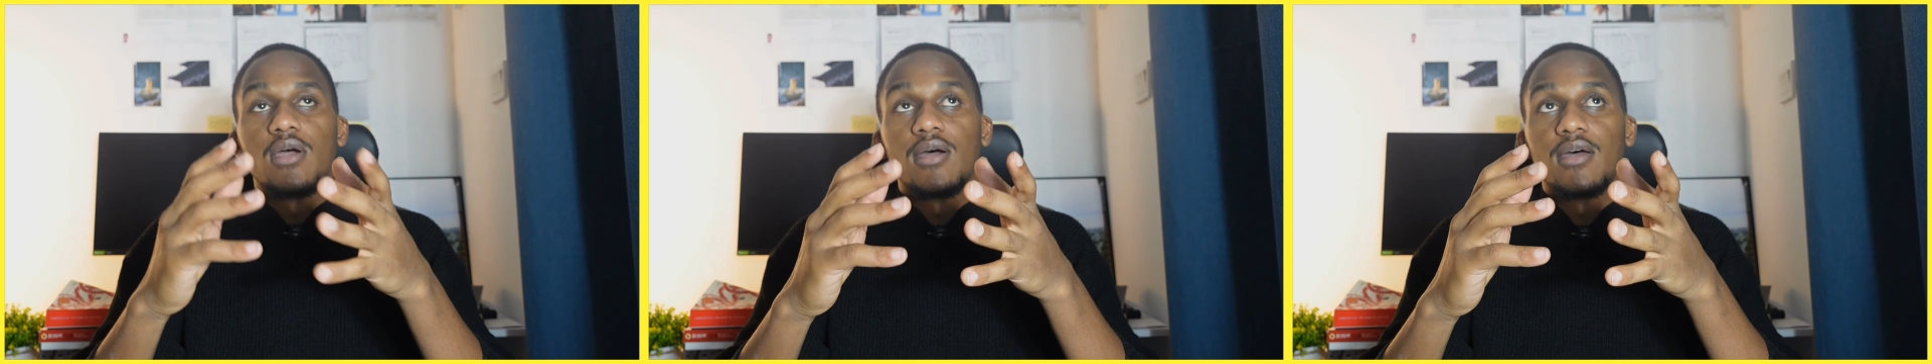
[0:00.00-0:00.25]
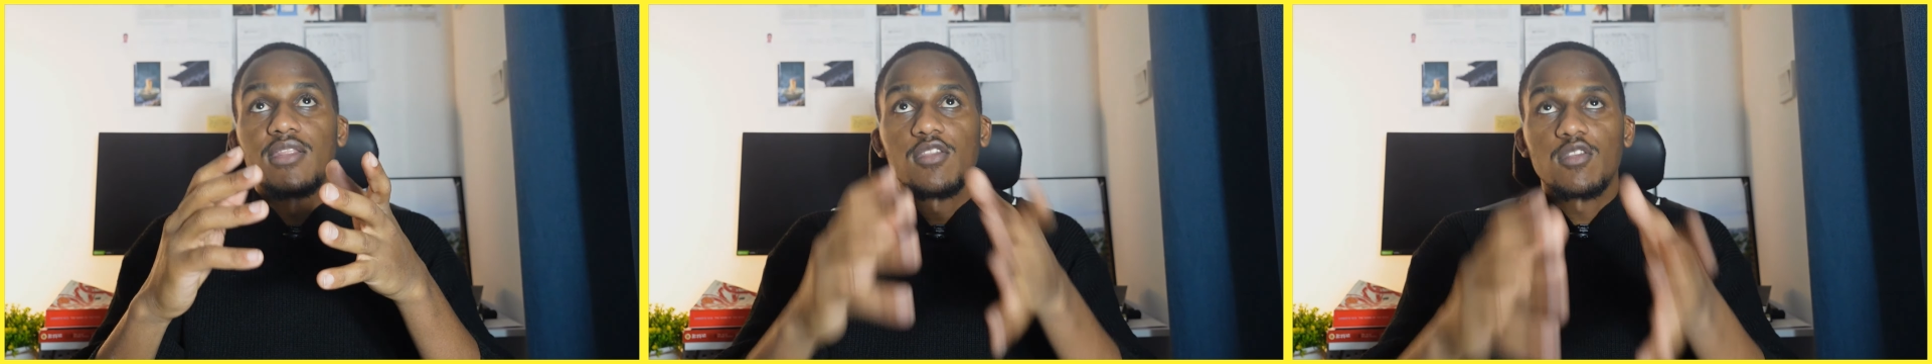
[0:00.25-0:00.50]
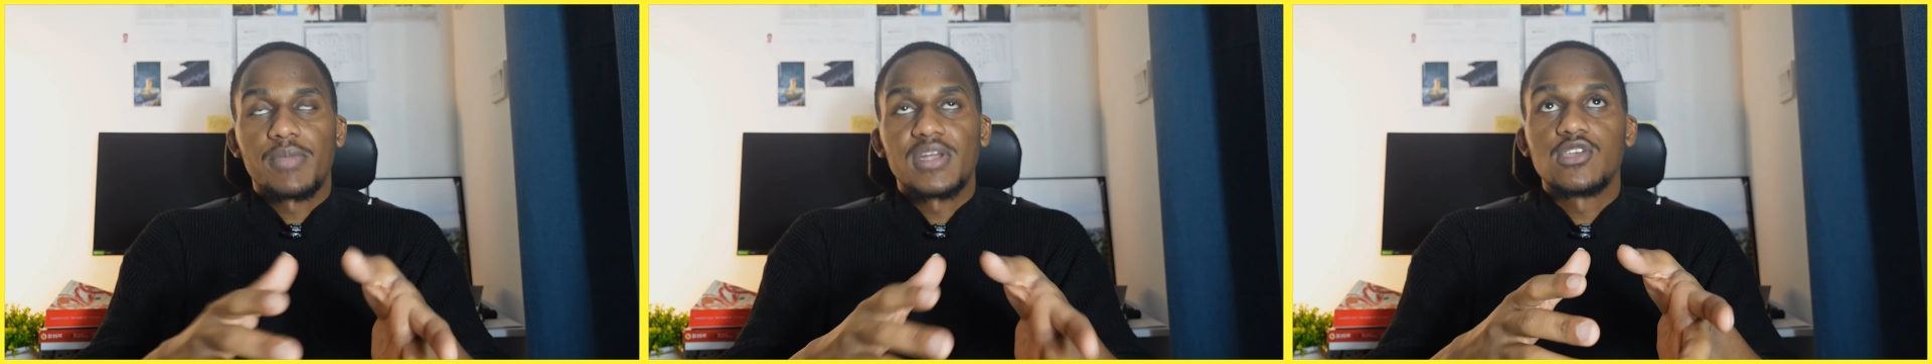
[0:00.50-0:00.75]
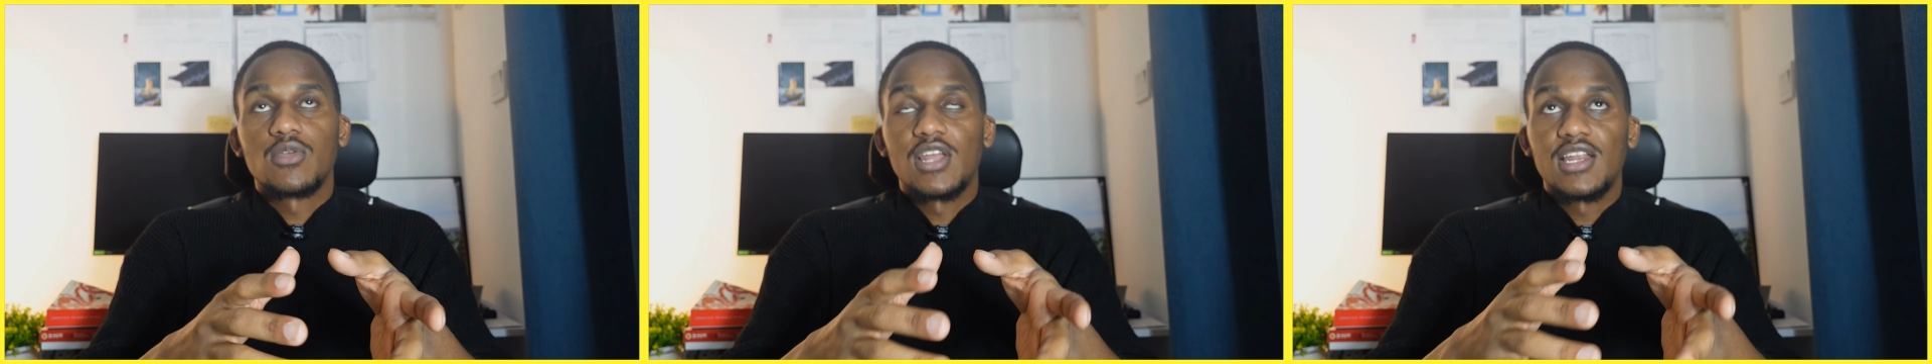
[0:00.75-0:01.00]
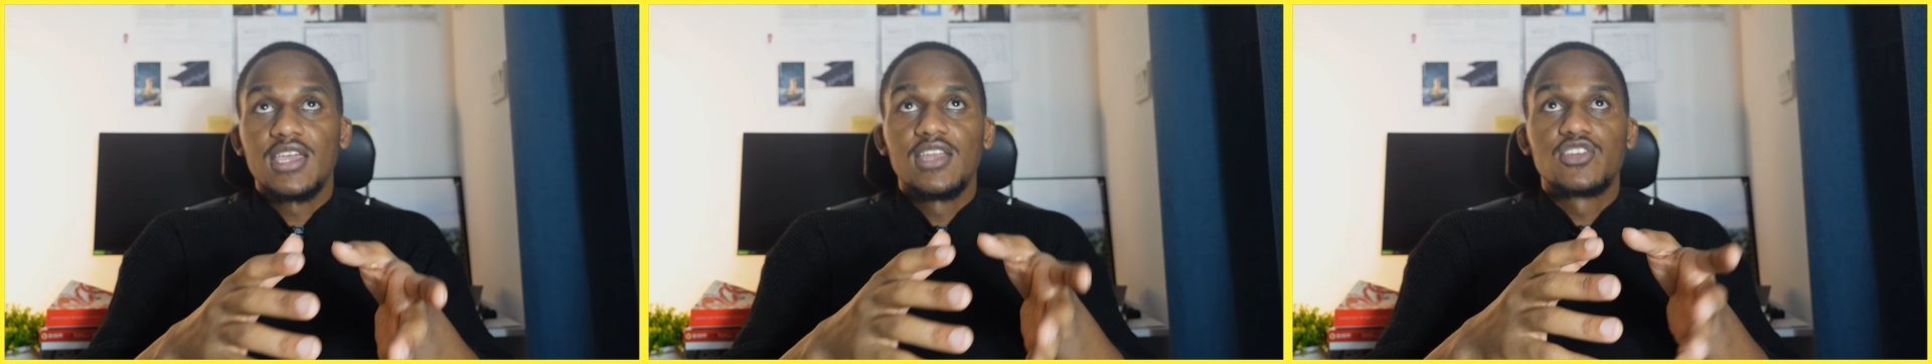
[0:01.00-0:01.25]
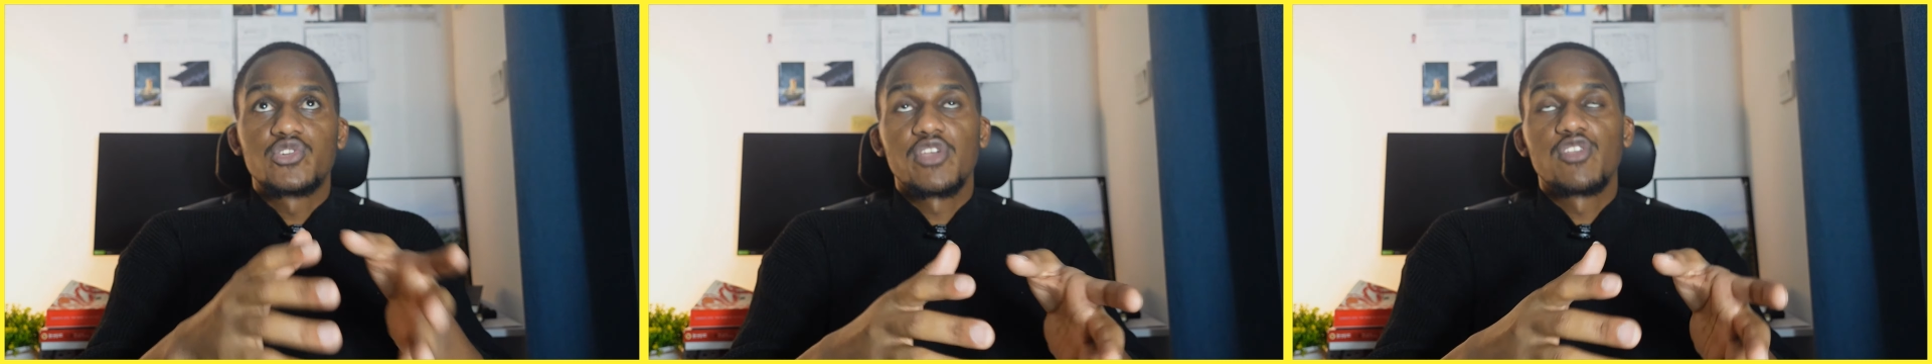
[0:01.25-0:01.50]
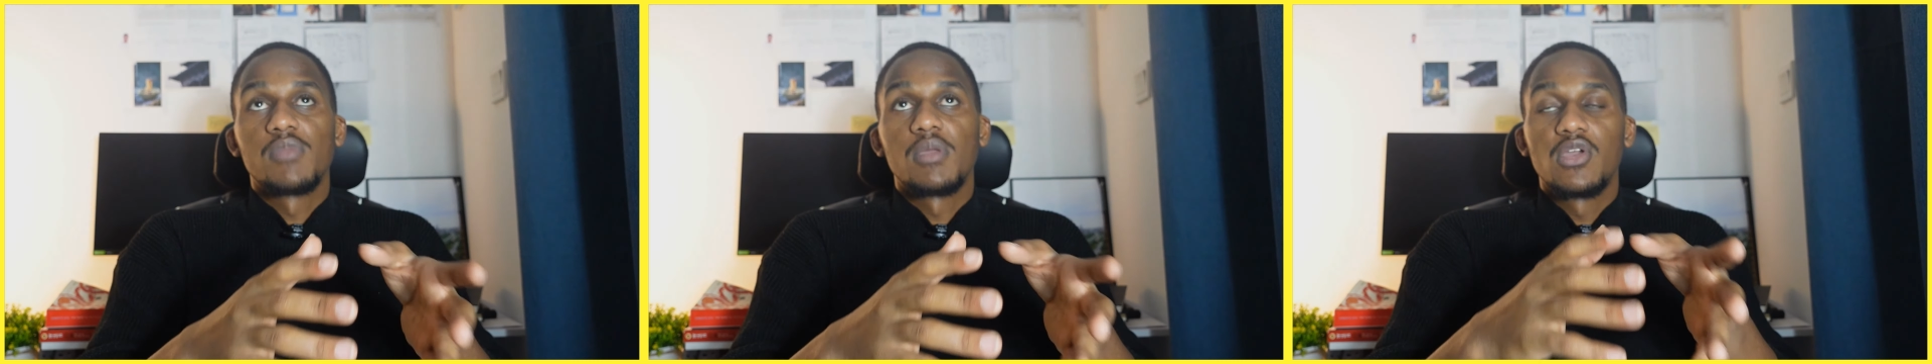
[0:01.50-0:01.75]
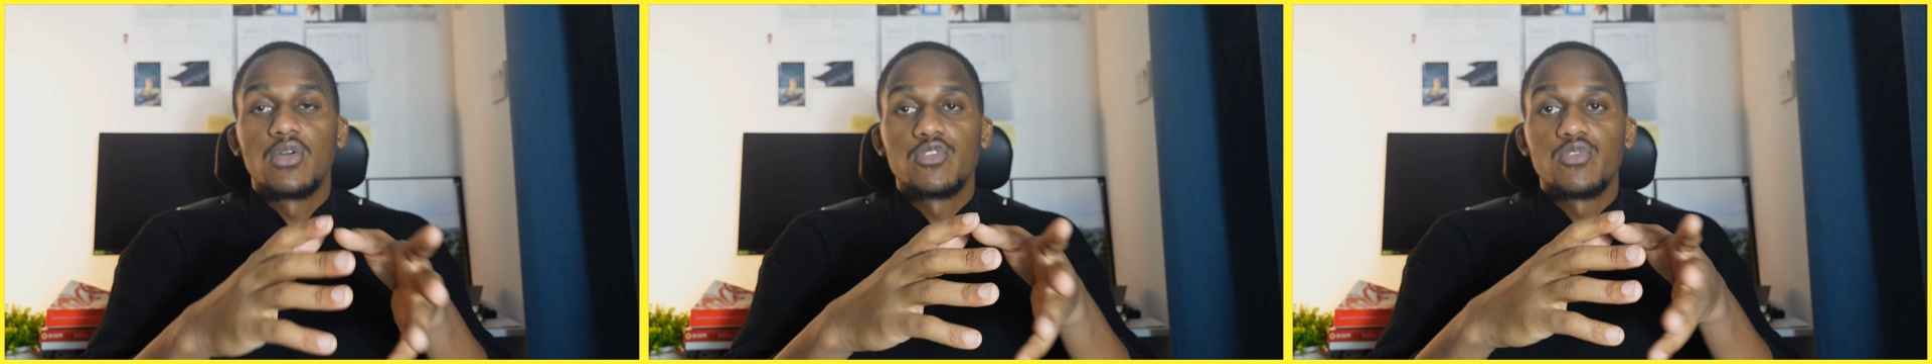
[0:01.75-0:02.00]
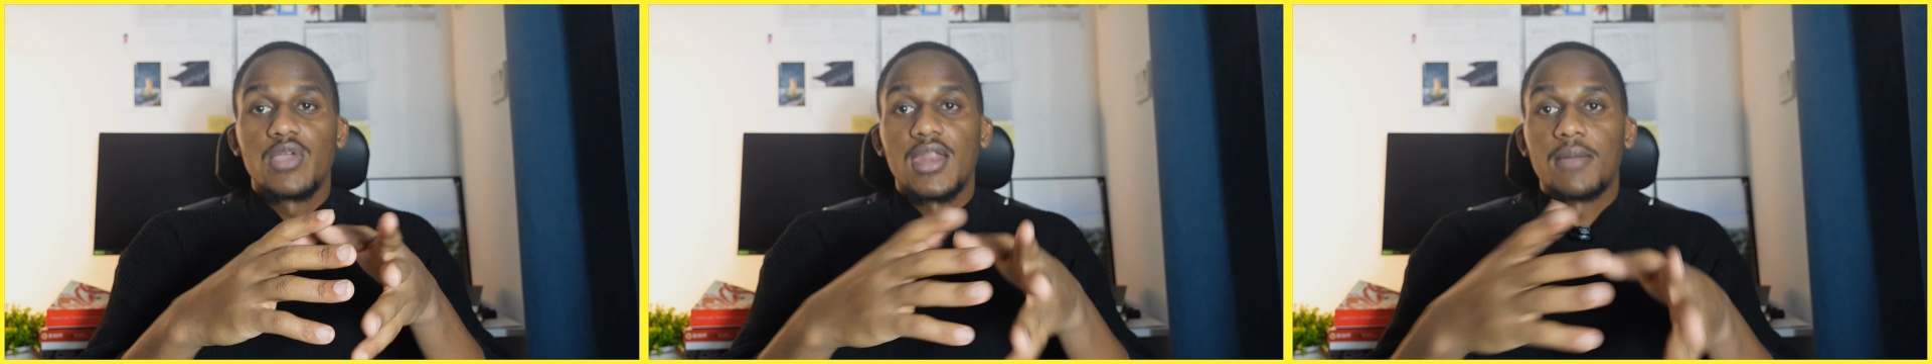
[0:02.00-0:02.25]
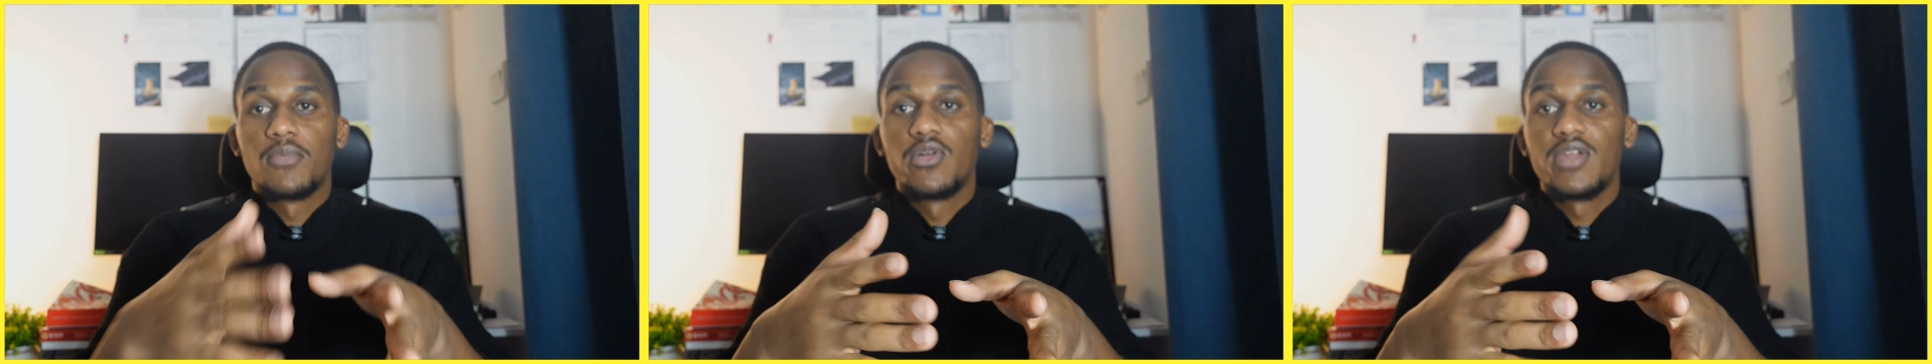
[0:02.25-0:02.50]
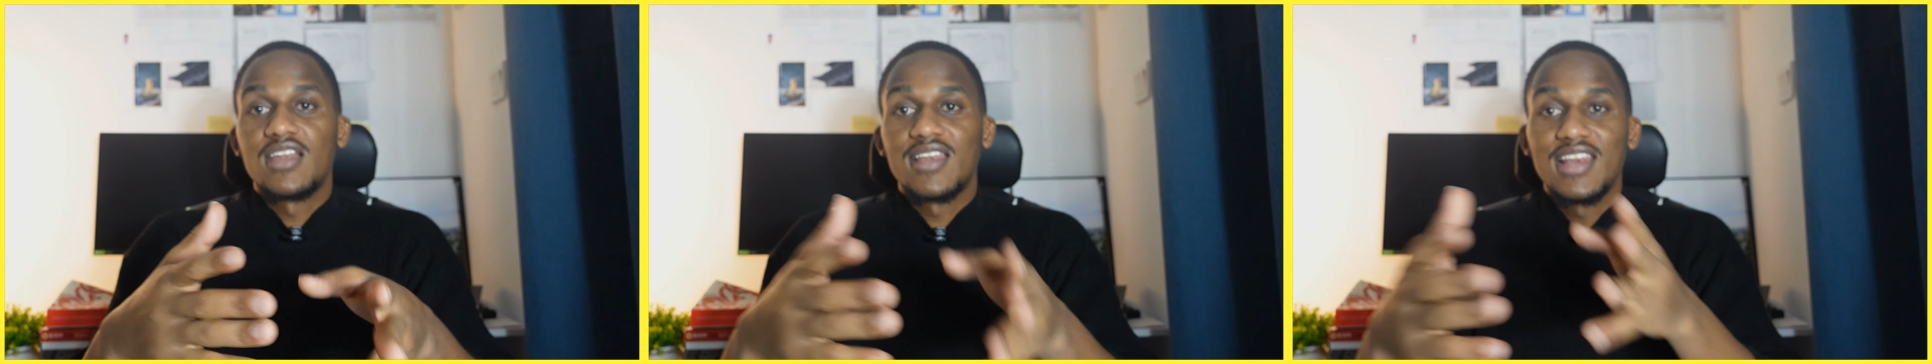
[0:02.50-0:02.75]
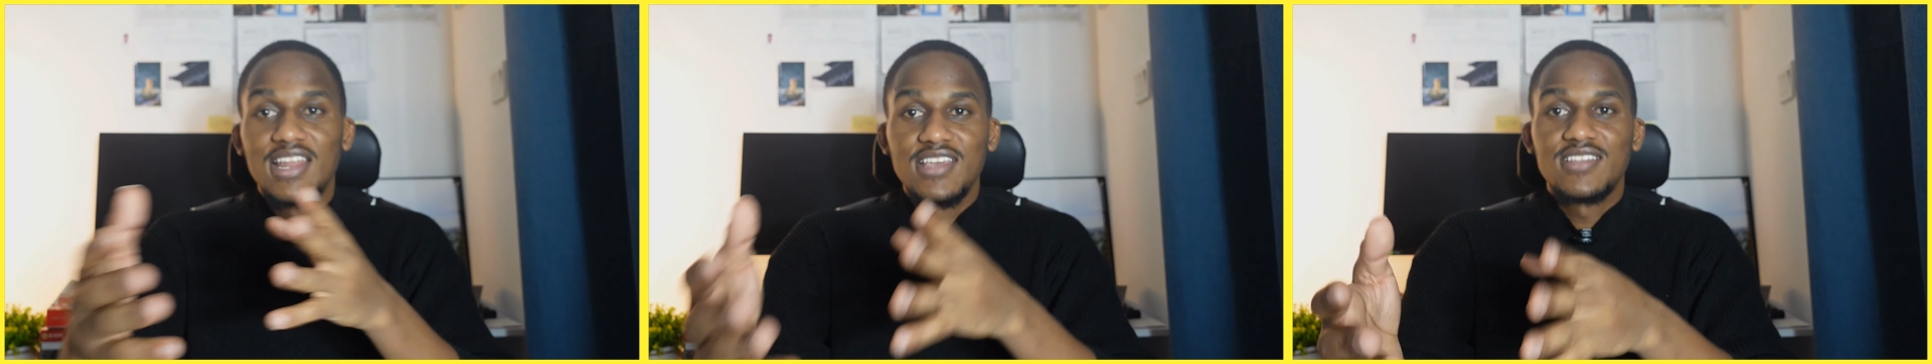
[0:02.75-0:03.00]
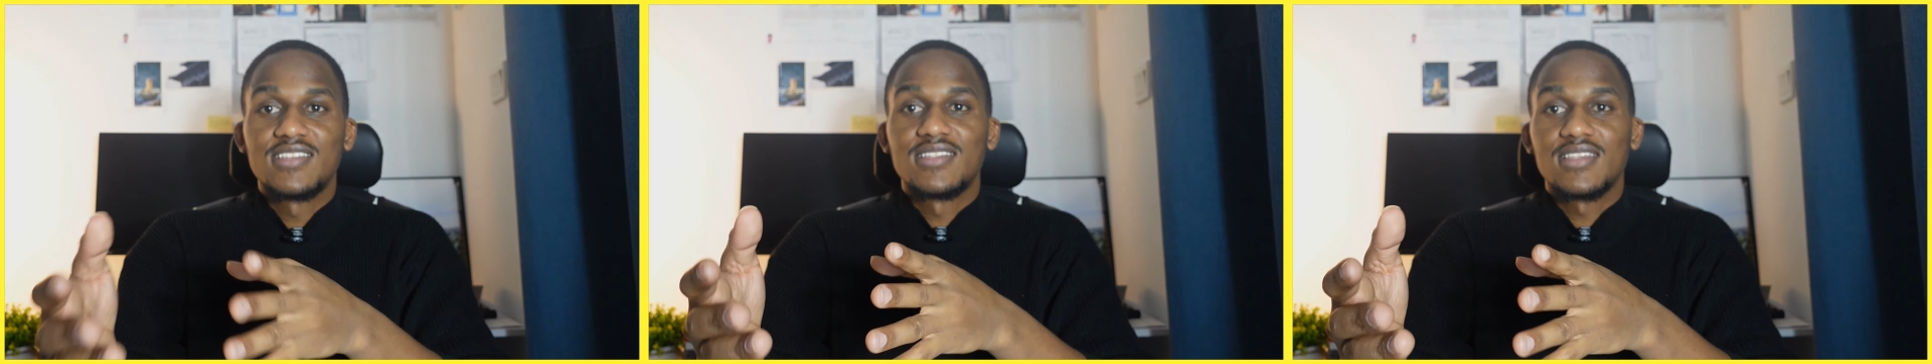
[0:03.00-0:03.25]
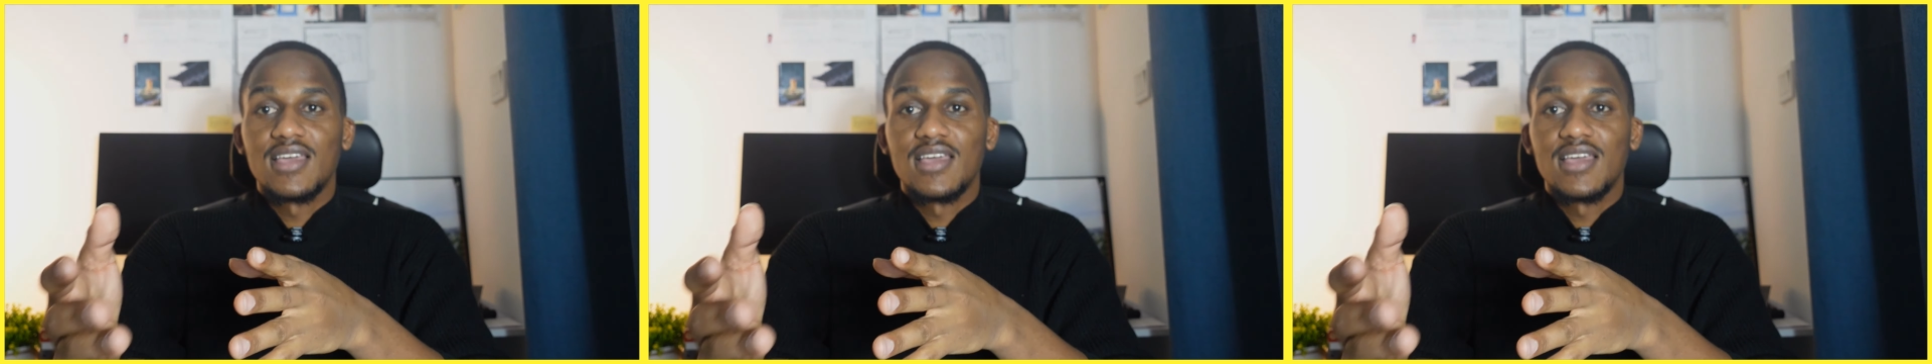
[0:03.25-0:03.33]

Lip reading: this particularly intrigues me because you can upload at least,